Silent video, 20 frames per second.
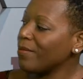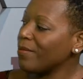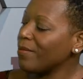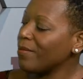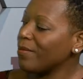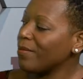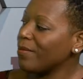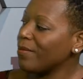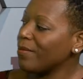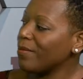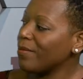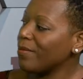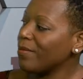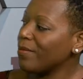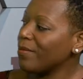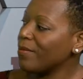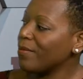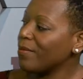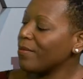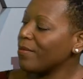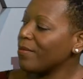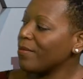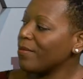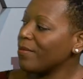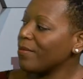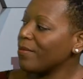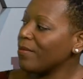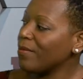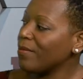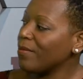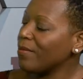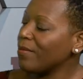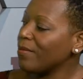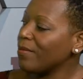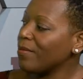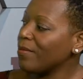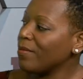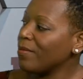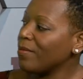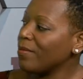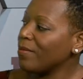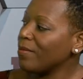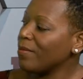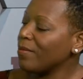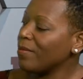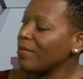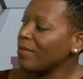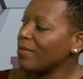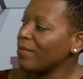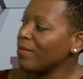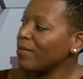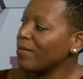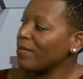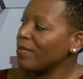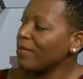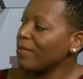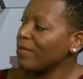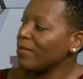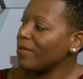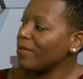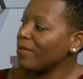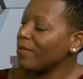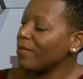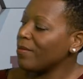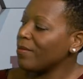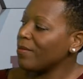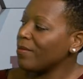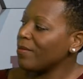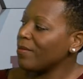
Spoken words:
The person shown says nothing.